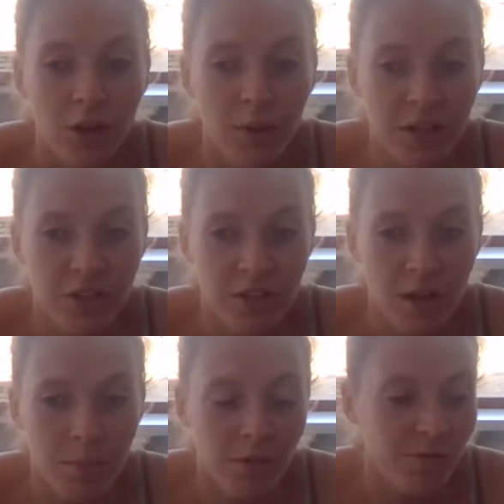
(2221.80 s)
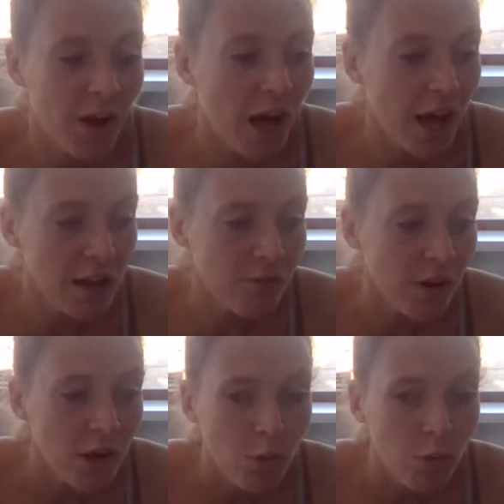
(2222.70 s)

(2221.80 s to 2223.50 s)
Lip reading: Question number 5.